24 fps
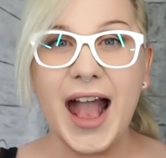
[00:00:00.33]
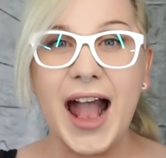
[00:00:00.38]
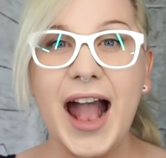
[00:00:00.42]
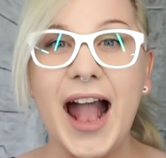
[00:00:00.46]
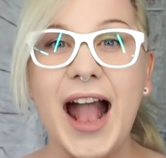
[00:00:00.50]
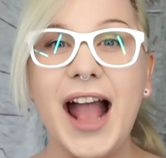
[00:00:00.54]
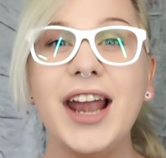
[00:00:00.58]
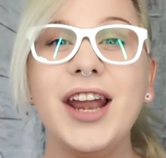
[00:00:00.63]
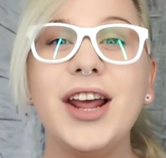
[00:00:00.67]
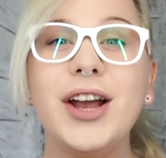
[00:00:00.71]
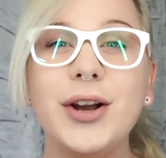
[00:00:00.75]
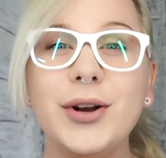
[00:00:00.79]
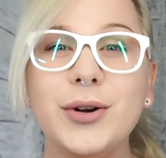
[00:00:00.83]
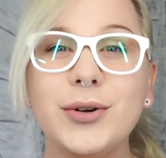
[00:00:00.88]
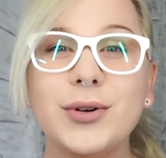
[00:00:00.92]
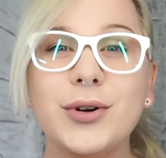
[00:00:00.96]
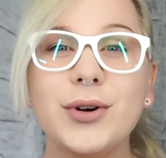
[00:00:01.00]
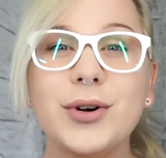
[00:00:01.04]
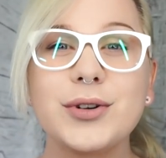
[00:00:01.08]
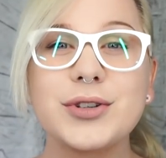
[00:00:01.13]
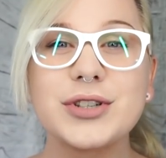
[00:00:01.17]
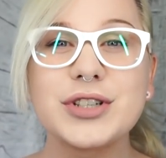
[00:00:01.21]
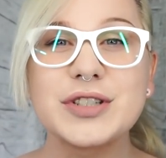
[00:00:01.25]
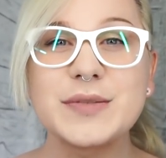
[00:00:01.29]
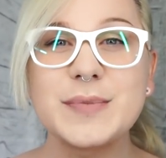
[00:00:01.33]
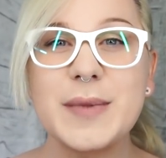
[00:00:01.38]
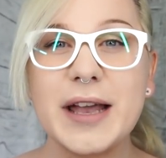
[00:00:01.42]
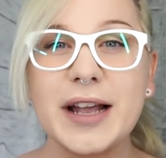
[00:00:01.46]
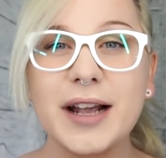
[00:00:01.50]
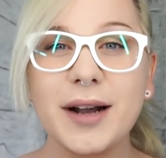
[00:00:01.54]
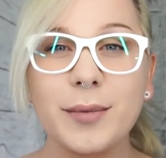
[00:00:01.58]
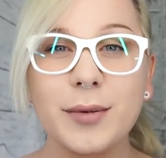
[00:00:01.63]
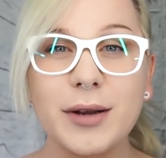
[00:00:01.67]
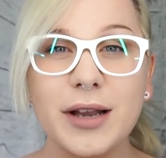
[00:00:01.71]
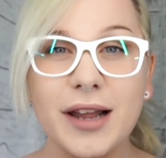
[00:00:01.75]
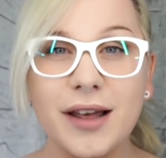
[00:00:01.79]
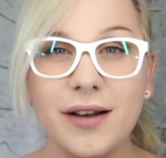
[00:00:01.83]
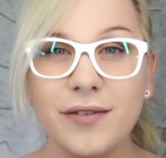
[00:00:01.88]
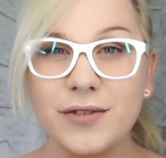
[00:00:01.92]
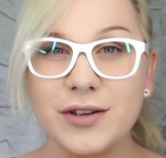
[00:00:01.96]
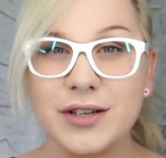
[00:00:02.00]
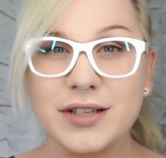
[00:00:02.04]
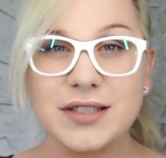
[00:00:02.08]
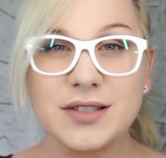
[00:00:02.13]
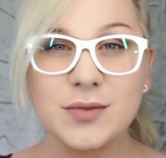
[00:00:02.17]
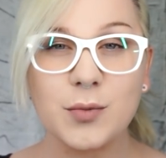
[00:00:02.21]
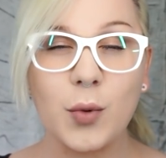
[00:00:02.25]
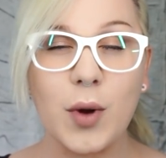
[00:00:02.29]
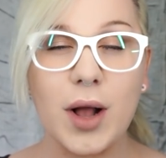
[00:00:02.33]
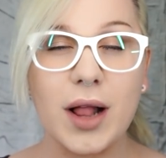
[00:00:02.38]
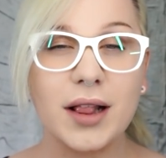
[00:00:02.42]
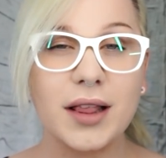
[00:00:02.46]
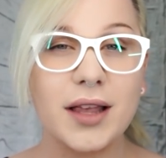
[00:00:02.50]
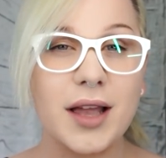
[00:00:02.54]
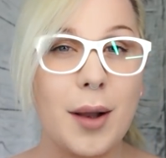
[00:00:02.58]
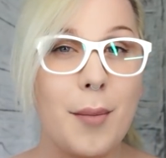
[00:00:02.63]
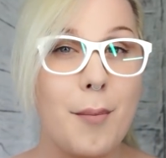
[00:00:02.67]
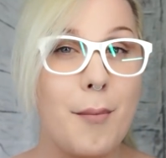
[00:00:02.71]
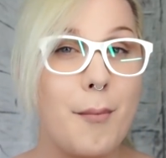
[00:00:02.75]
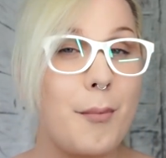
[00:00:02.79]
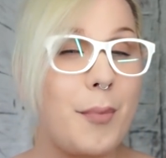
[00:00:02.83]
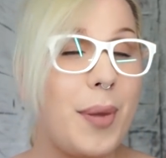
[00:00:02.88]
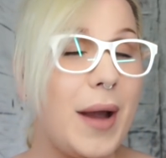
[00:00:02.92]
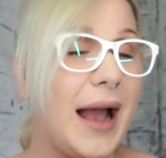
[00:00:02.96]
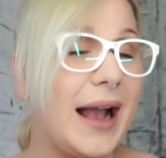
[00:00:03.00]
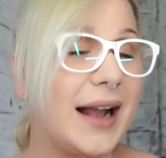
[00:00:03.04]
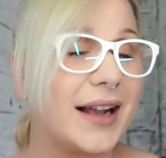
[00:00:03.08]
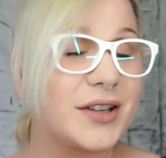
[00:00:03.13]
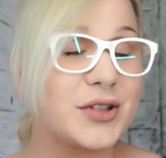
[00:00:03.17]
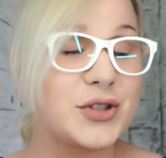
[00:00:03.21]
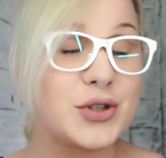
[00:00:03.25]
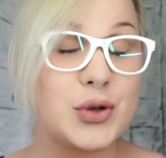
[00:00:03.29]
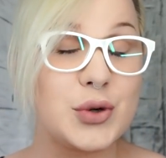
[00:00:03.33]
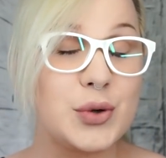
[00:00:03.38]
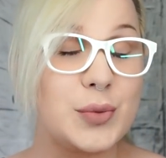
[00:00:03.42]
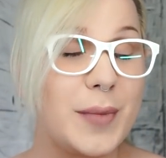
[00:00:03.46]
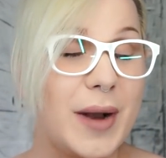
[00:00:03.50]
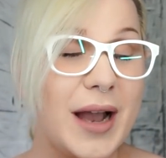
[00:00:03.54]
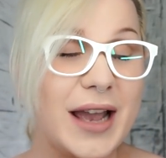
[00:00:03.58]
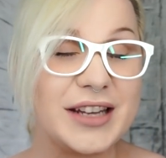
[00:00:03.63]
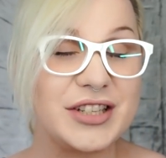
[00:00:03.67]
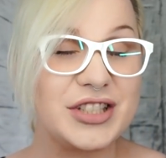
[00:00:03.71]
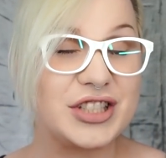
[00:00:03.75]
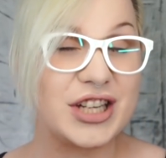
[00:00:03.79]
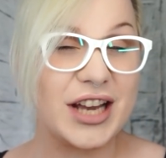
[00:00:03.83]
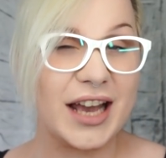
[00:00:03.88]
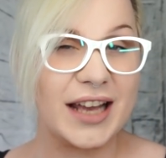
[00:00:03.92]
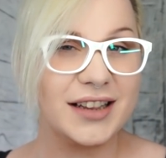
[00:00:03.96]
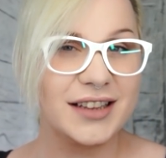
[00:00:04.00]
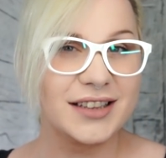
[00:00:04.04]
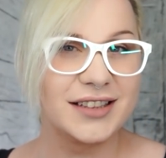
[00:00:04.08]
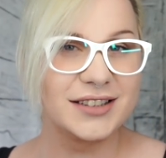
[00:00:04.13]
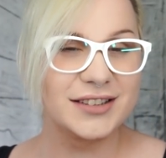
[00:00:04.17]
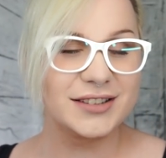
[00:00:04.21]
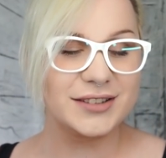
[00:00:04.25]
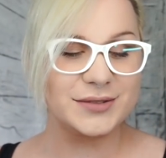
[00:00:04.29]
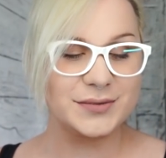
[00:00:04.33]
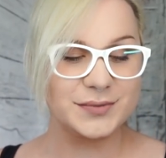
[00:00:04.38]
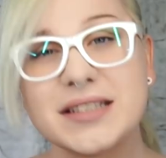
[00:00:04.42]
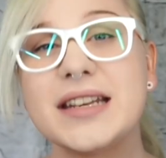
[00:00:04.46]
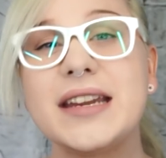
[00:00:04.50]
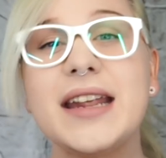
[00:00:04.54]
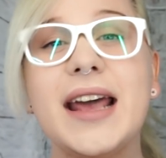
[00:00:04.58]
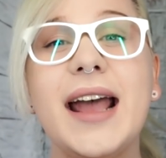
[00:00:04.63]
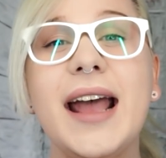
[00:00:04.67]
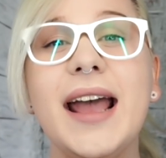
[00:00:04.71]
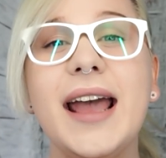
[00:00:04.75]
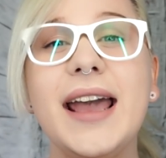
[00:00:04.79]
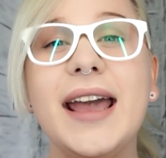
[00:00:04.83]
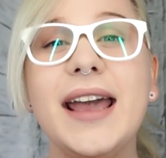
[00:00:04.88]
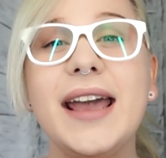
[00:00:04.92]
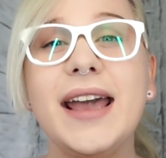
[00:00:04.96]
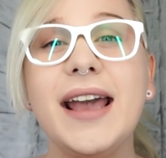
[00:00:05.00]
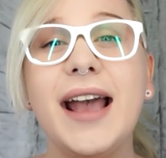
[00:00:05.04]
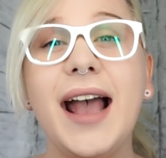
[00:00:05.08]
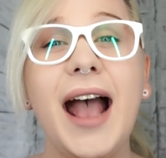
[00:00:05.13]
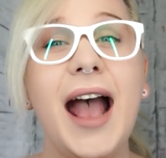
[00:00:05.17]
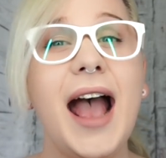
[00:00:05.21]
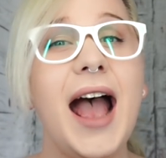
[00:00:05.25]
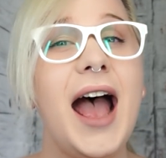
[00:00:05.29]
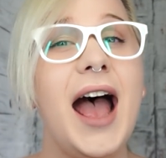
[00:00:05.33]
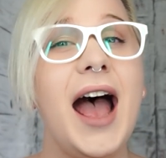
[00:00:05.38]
Hello, gorgeous makeup lovers. Welcome back to my channel. Today,